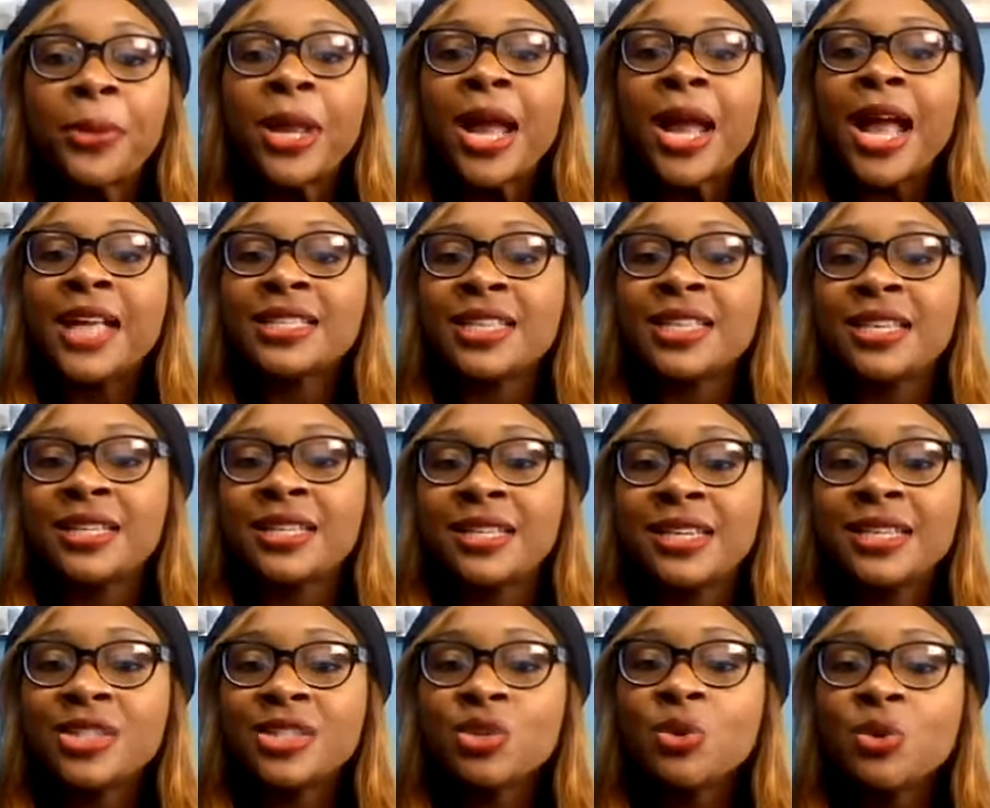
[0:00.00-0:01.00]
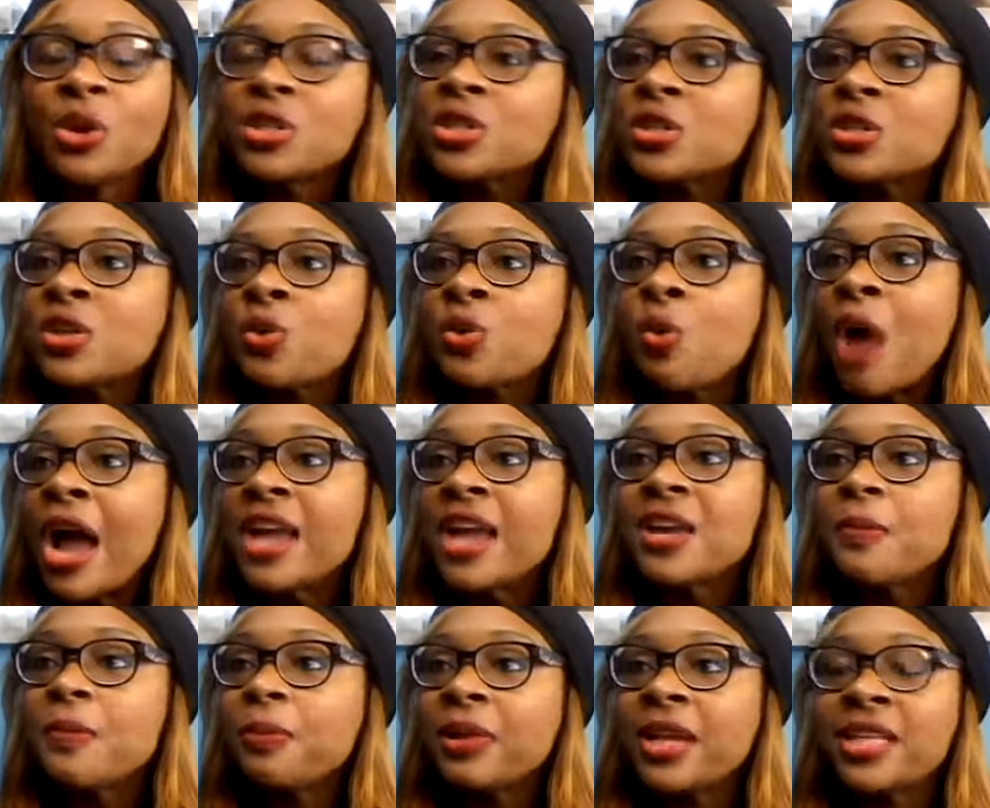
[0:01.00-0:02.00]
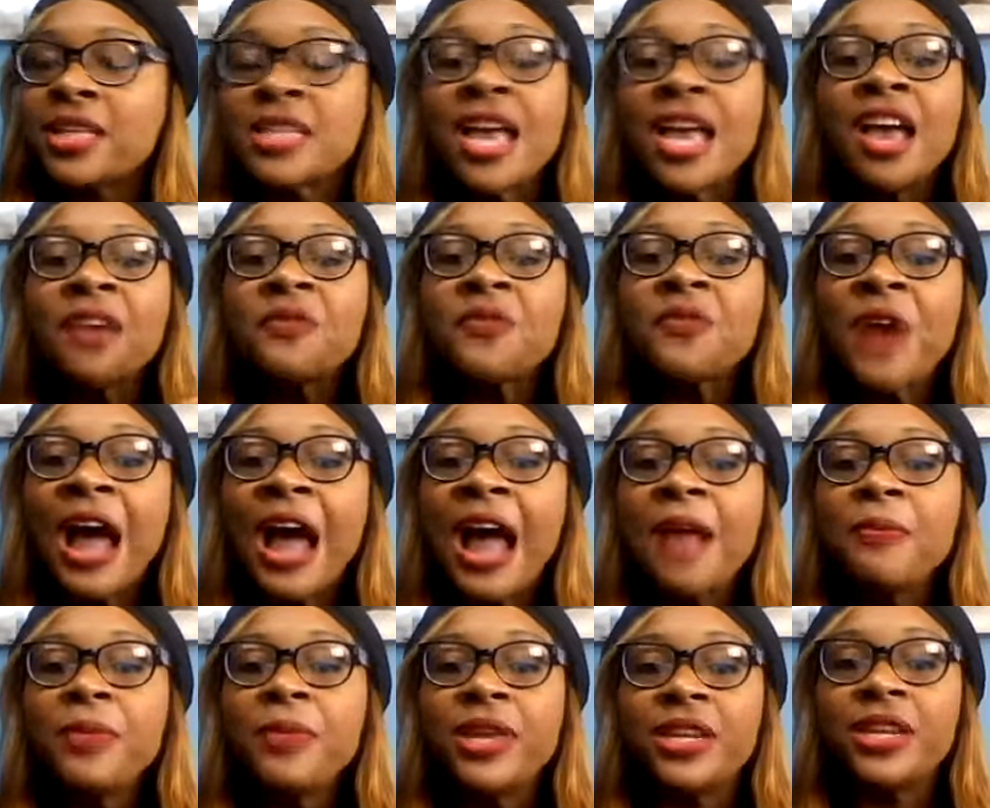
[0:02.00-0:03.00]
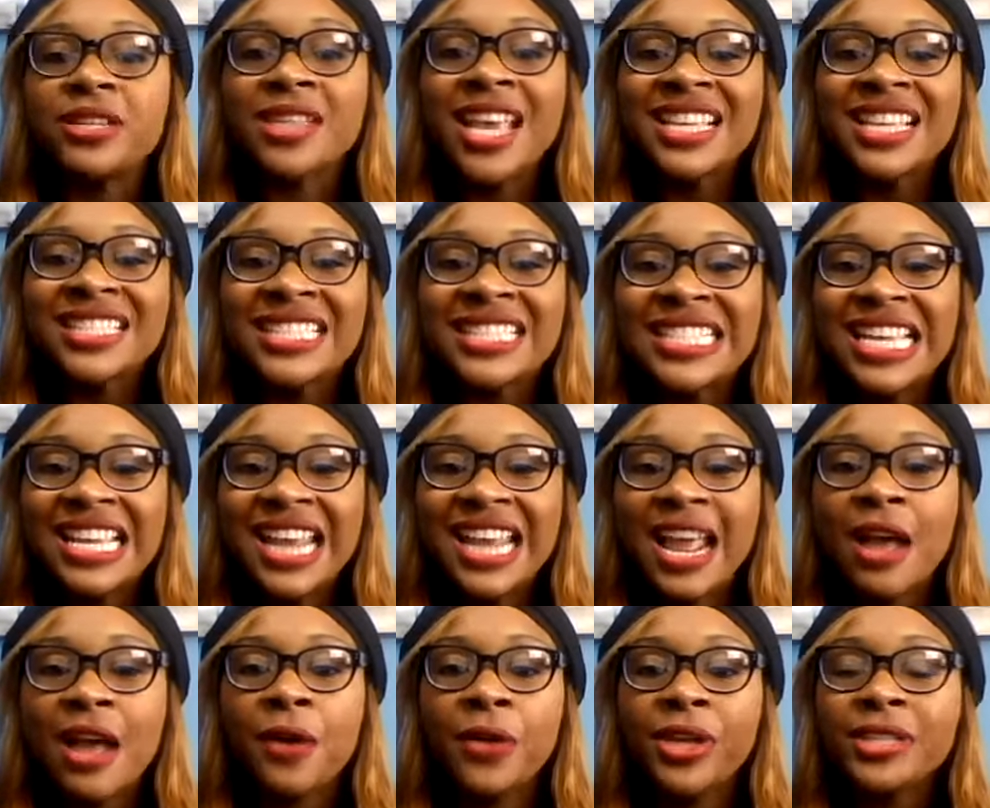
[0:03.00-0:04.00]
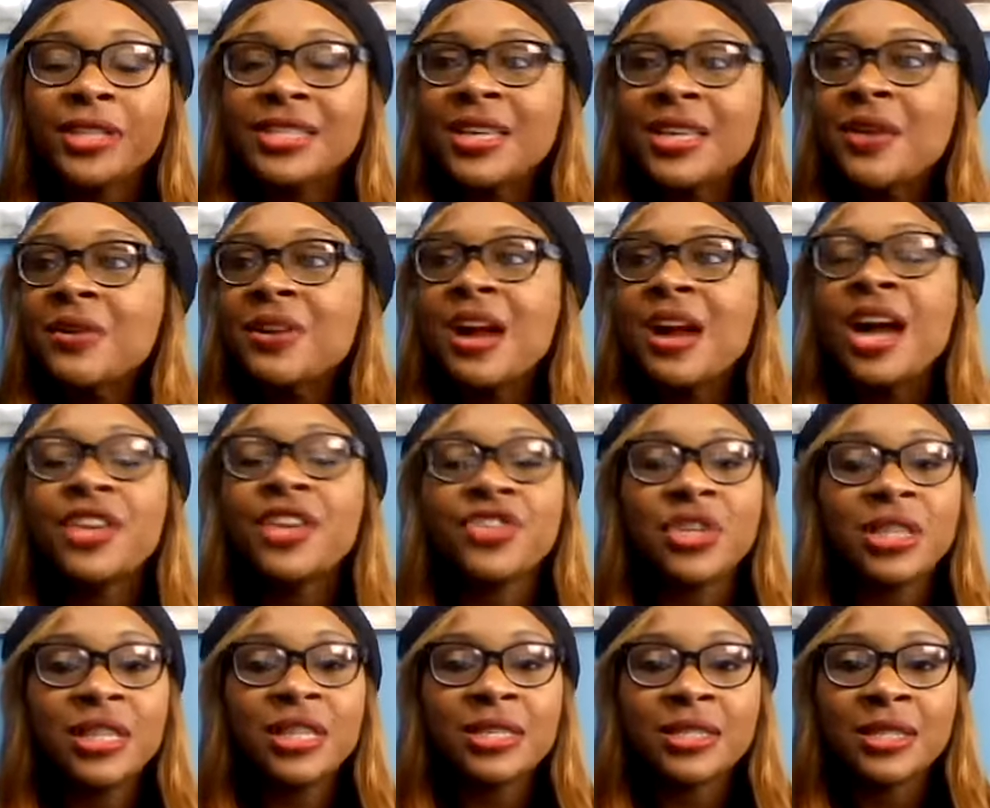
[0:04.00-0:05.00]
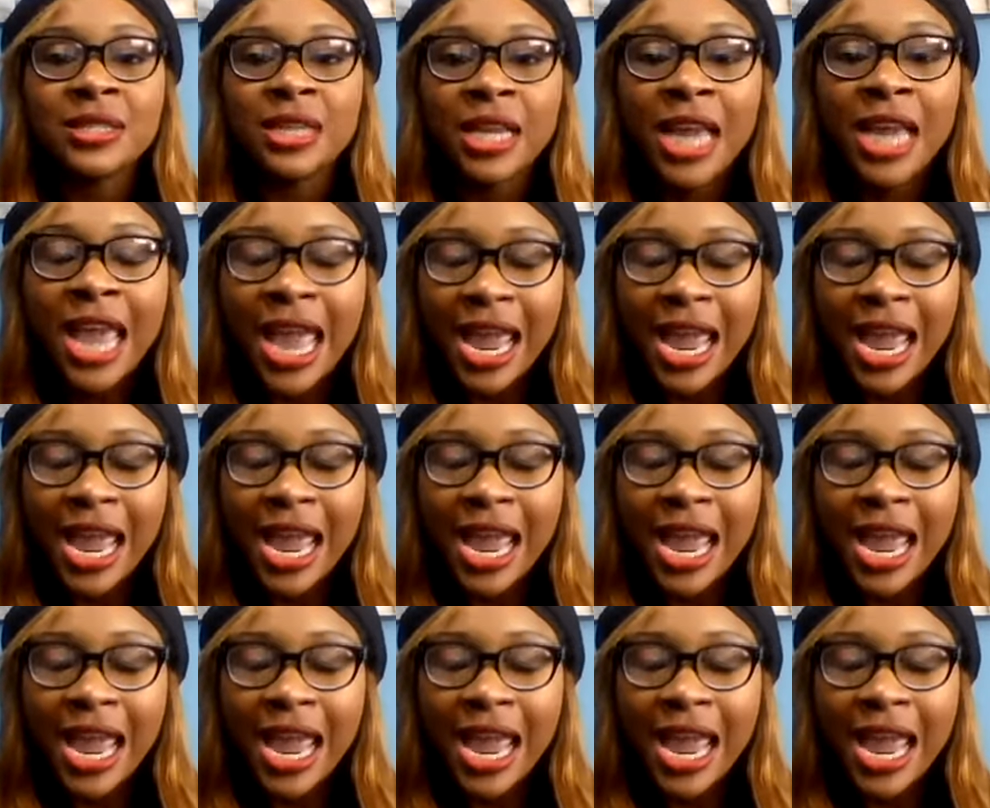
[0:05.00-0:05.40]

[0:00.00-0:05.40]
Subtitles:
I said, get to a quiet place, 5 minutes, sit down and tell God you're listening.